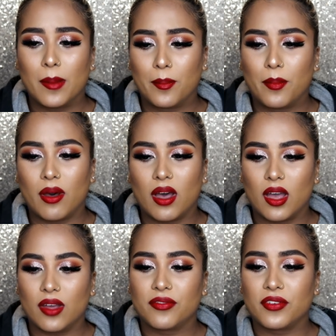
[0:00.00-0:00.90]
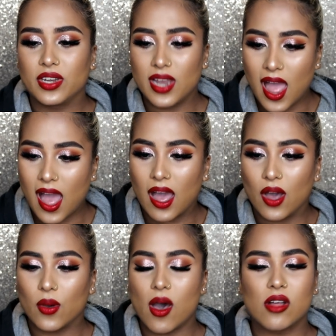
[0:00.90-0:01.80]
but for
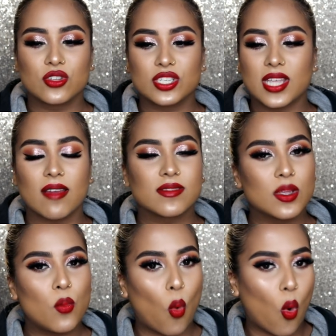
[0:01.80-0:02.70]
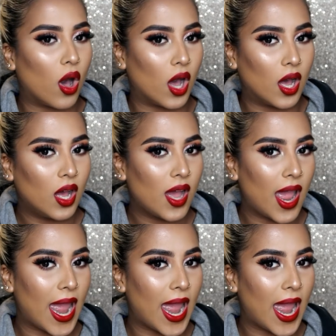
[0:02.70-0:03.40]
now, I'll just have some water